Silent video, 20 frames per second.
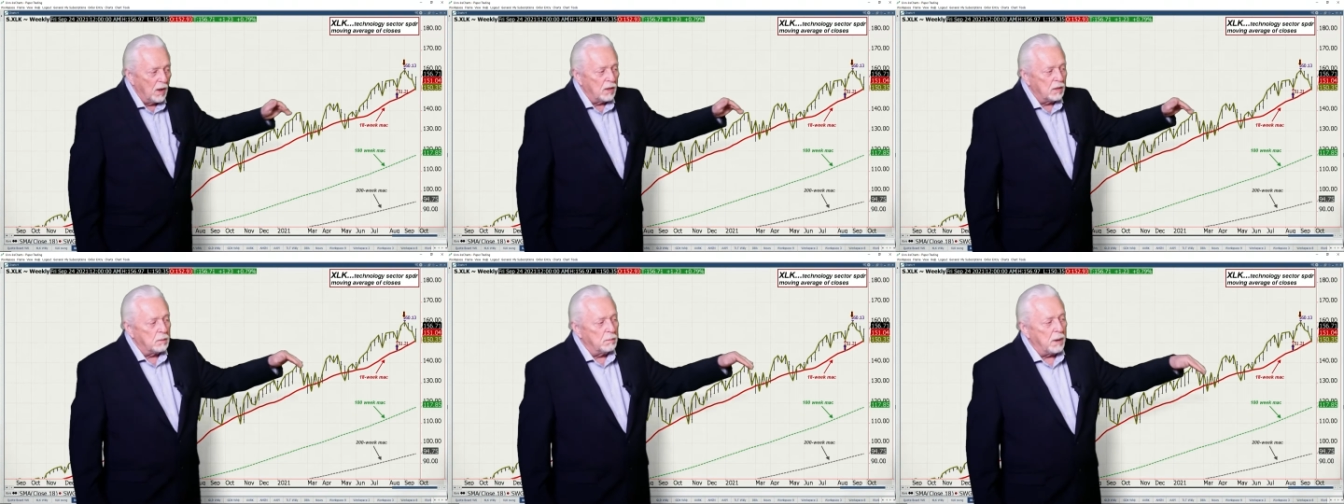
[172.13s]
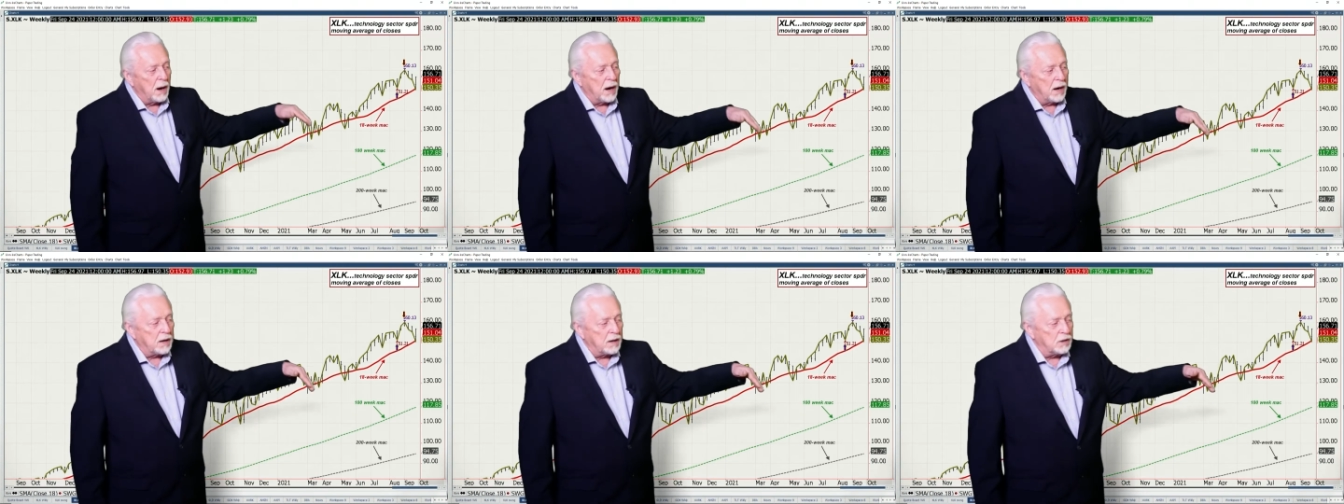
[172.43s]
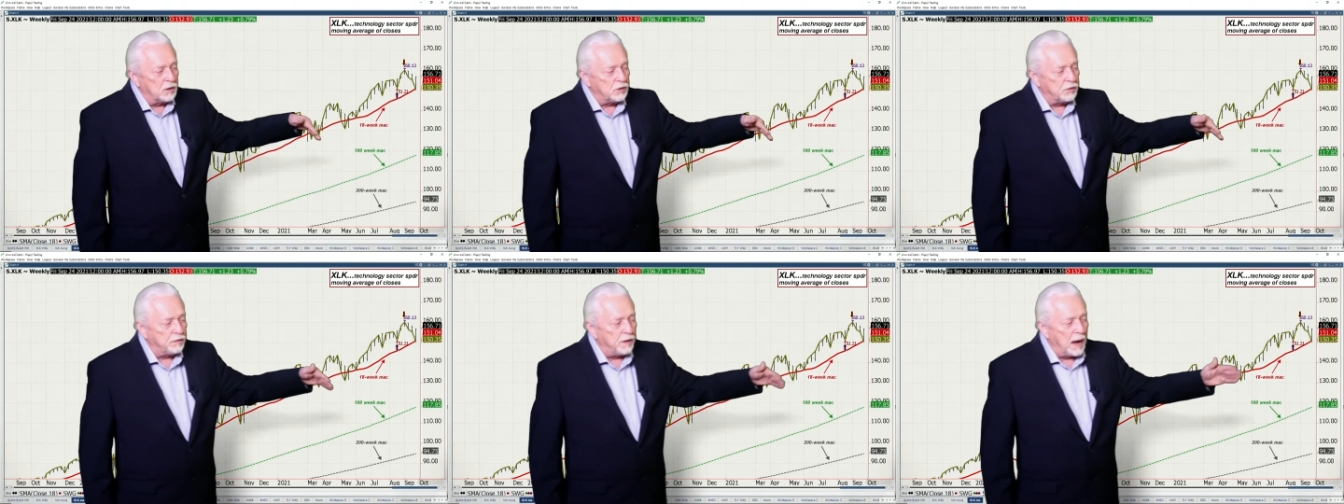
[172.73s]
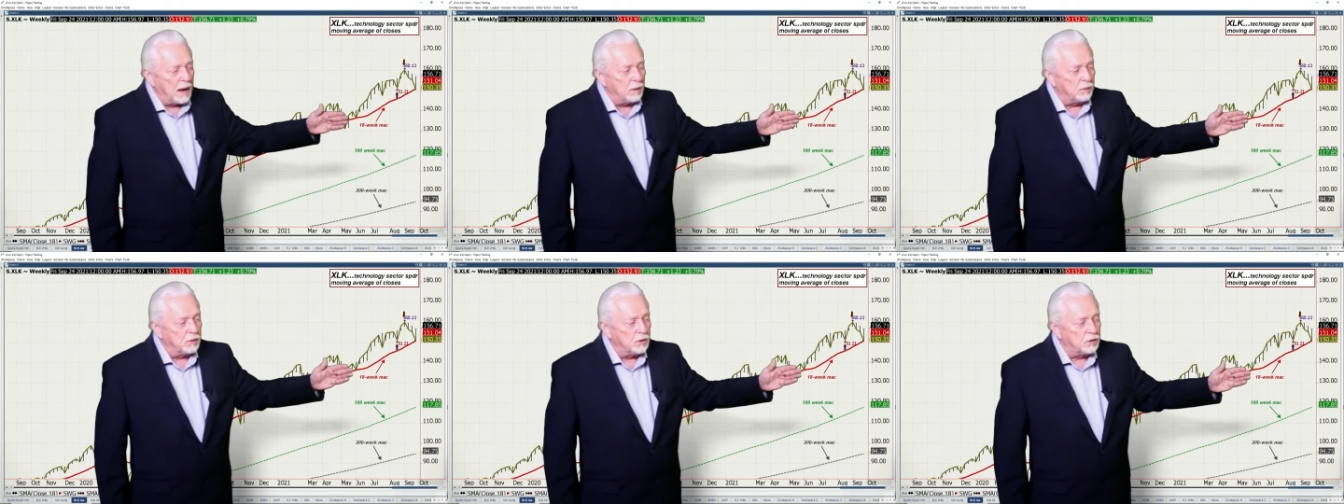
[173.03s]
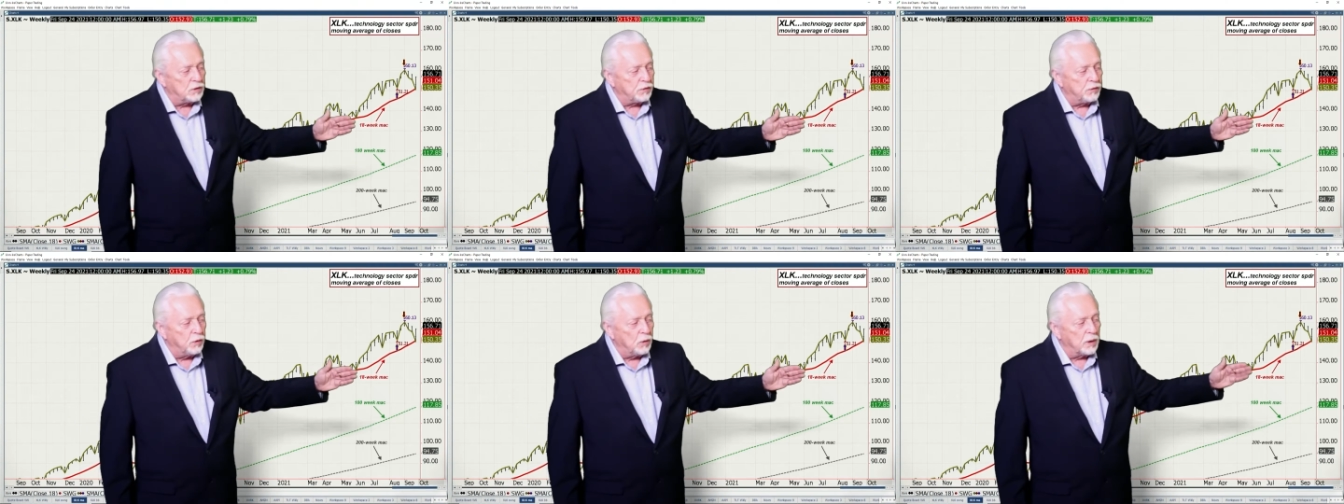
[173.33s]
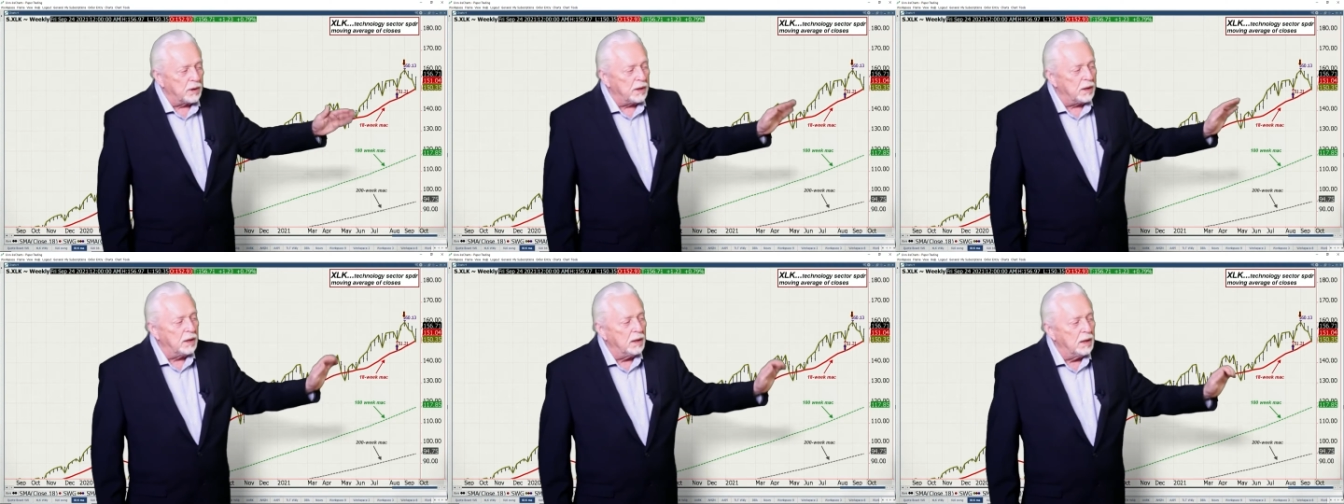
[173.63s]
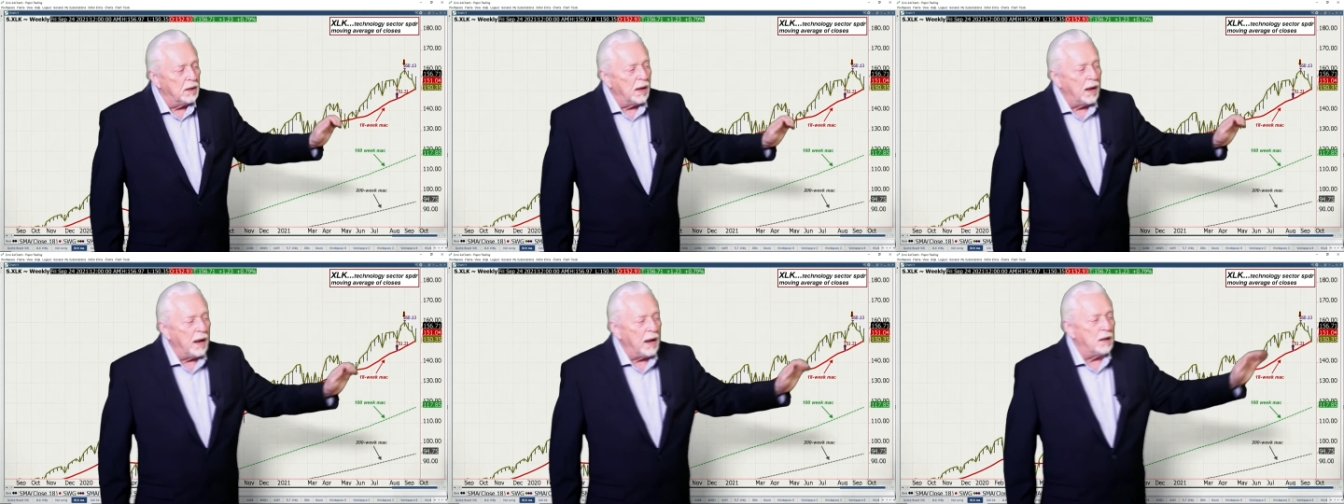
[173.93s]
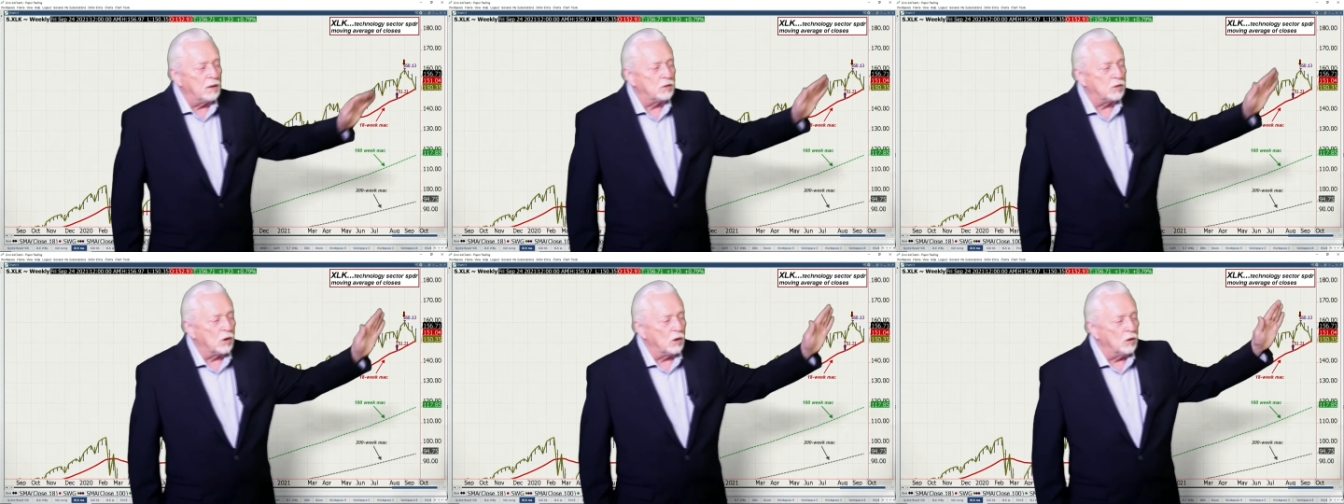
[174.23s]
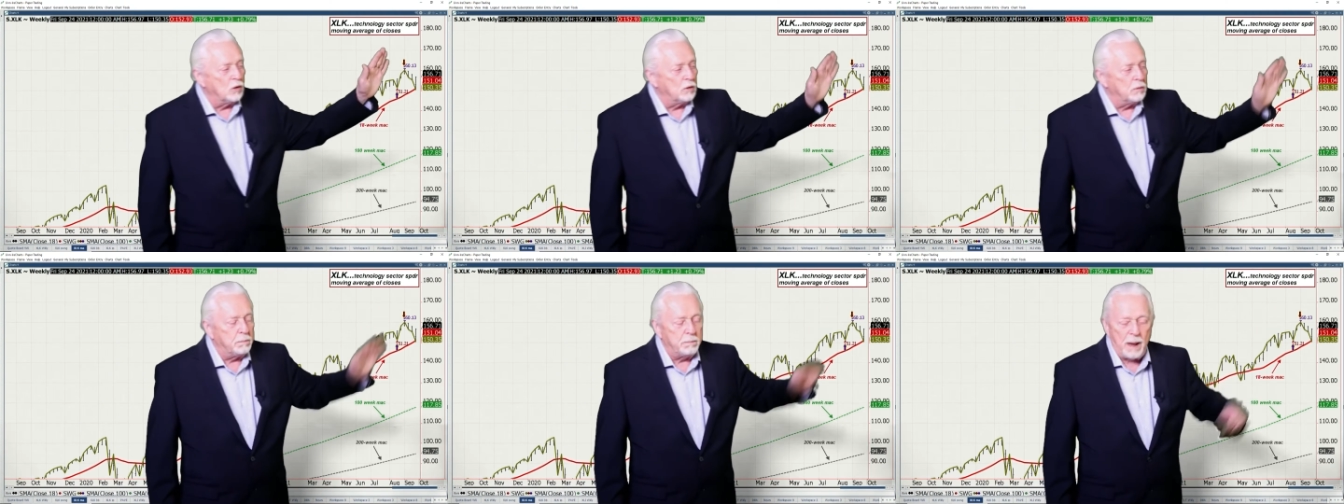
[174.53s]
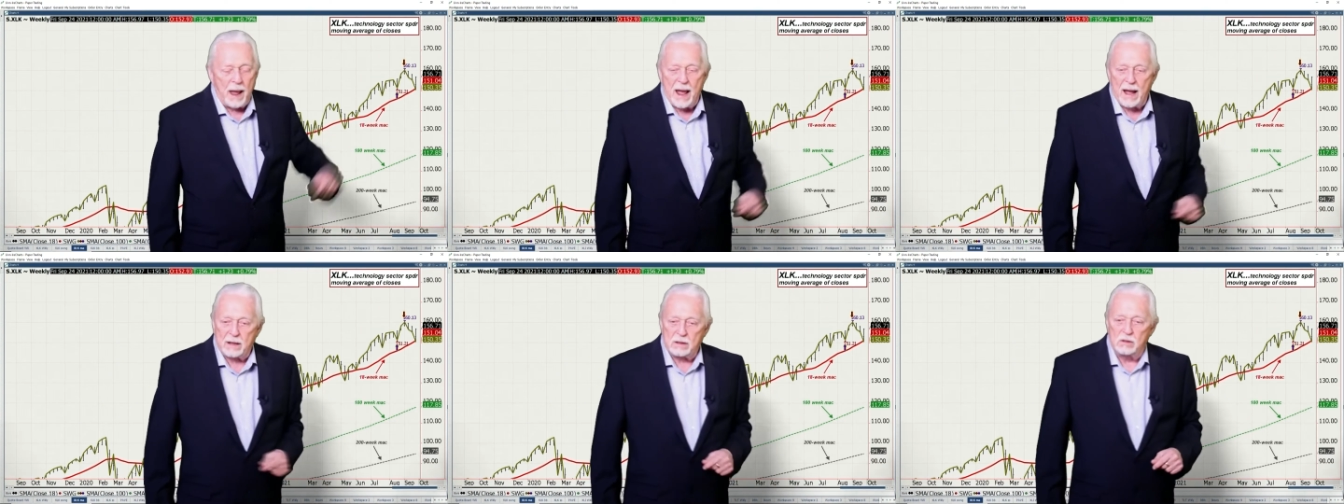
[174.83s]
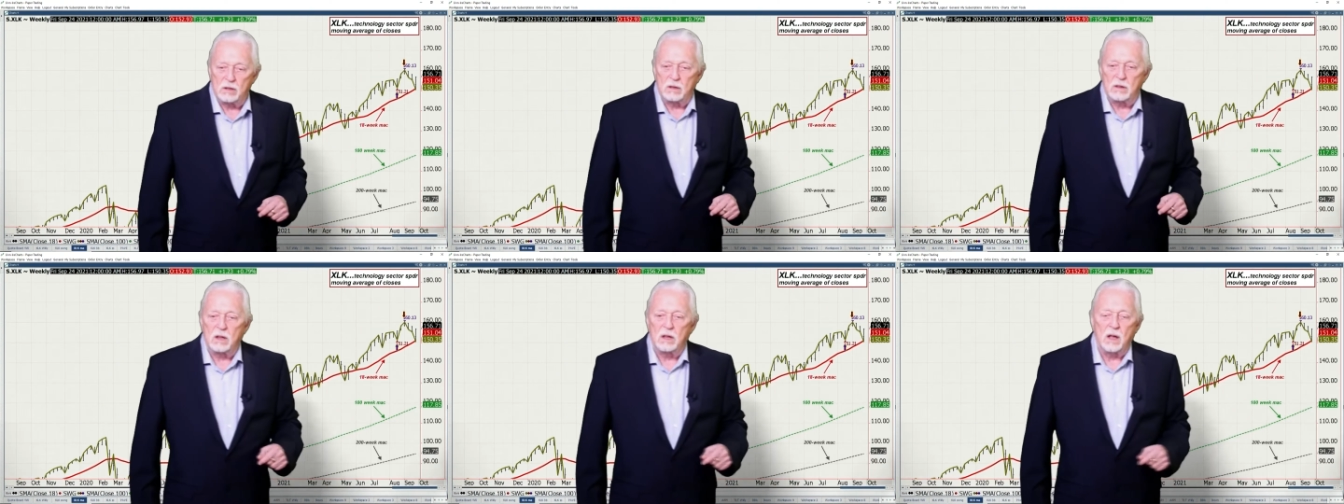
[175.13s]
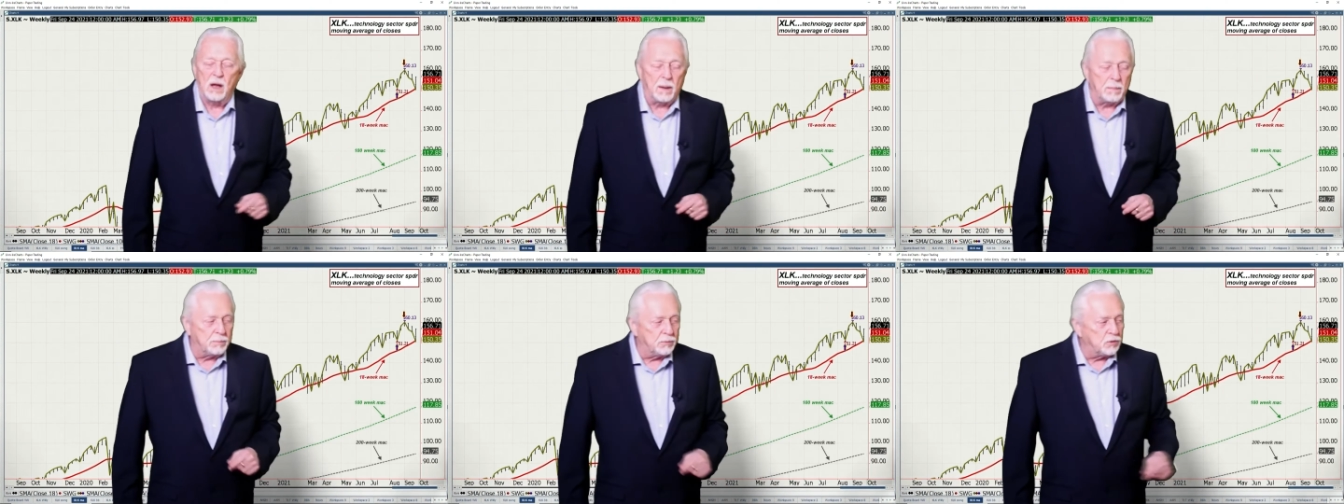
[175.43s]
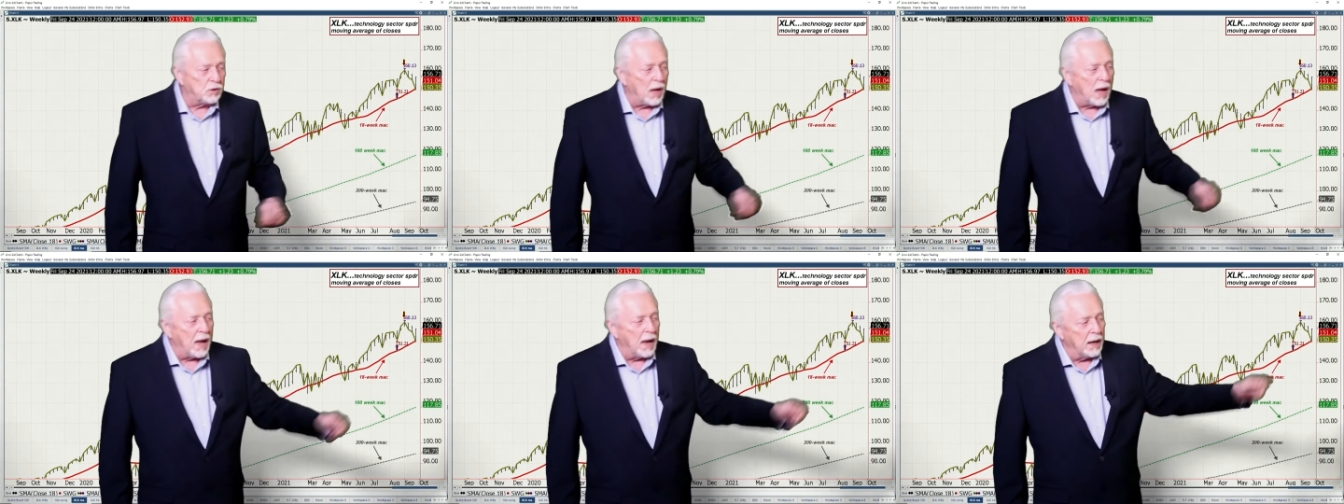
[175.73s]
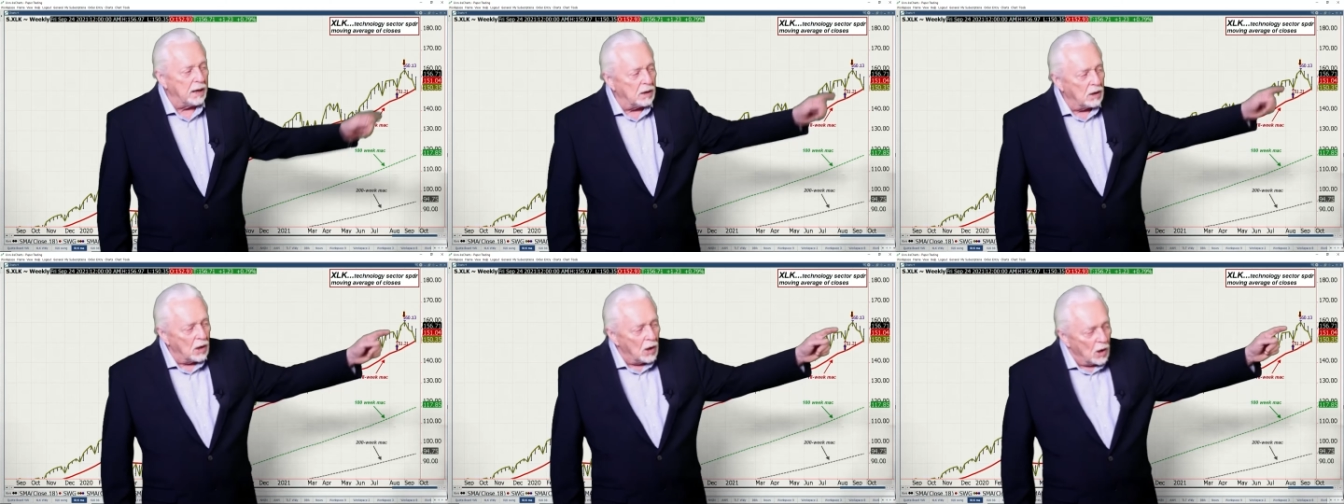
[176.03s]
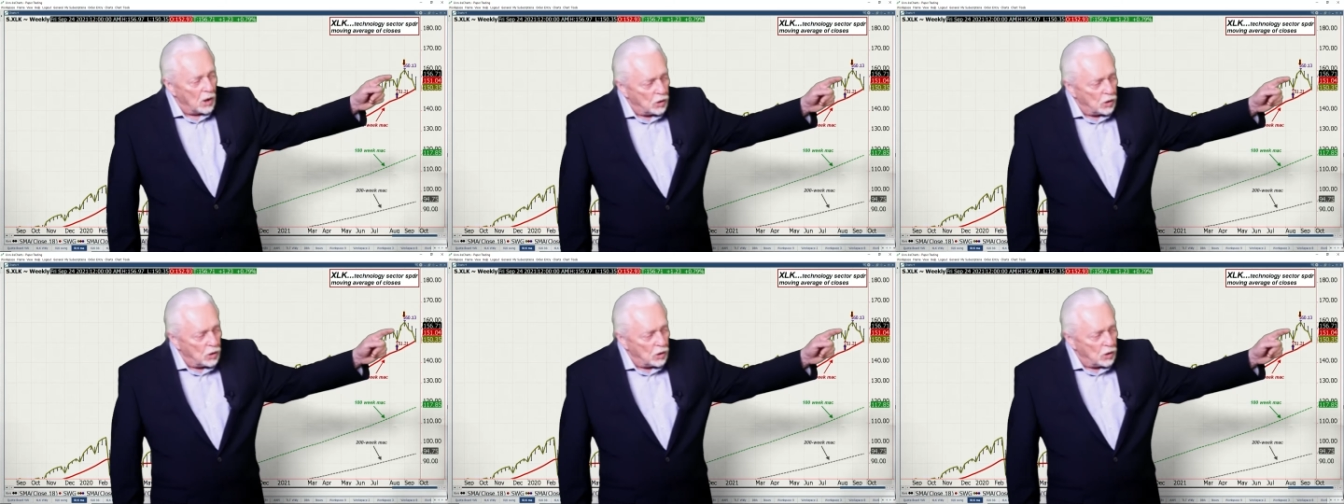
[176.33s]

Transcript: the market has found its footing and turned back to the upside.